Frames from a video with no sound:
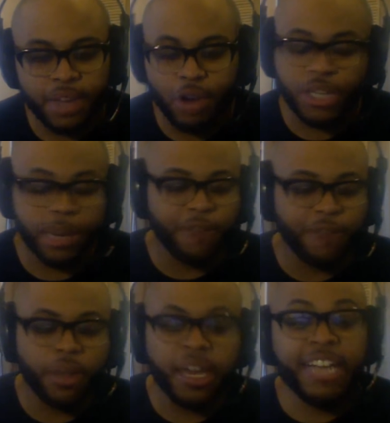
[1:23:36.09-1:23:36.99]
I'll say my
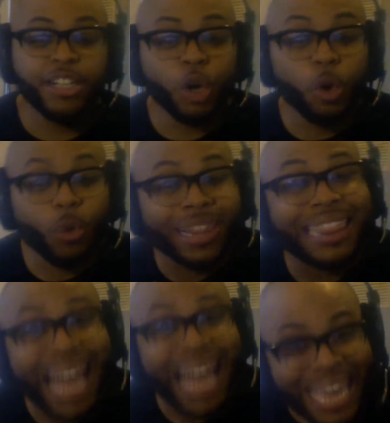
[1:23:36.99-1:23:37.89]
fault. He's too
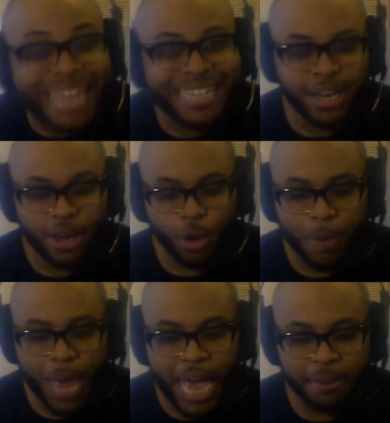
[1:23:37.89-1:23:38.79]
reliant
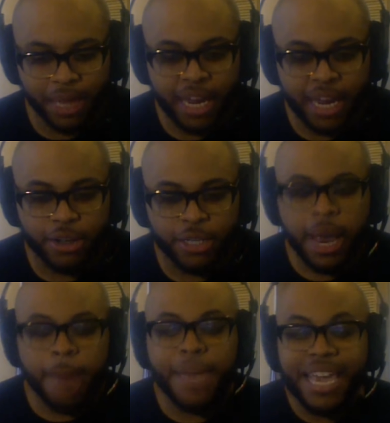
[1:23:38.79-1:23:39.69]
on bad players
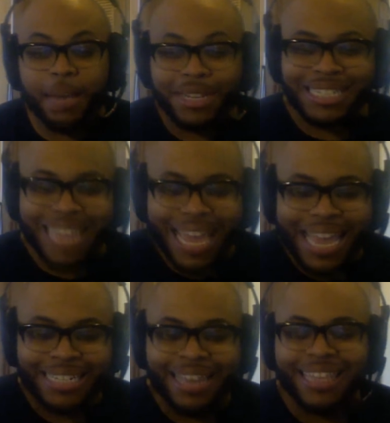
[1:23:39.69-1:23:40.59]
making
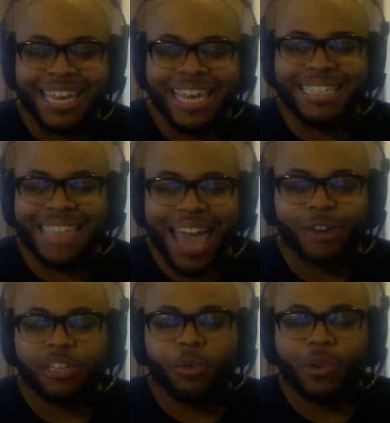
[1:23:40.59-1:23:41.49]
mistakes than he is
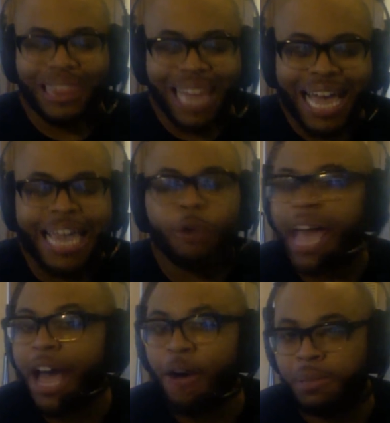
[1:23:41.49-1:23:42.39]
actually relying
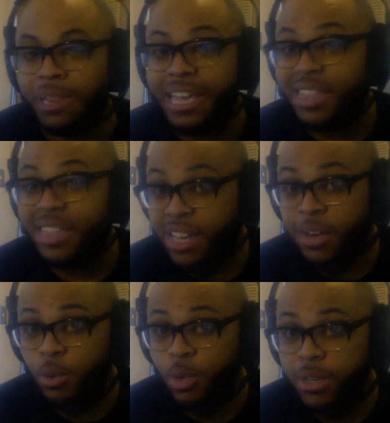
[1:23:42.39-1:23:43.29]
on outplaying the
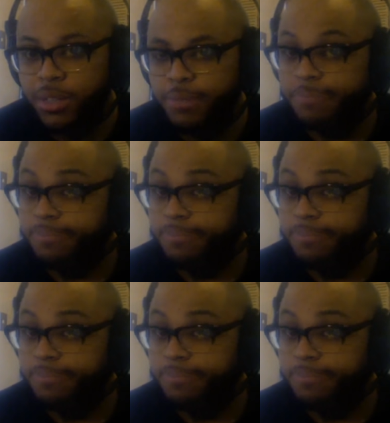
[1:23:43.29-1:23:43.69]
good ones.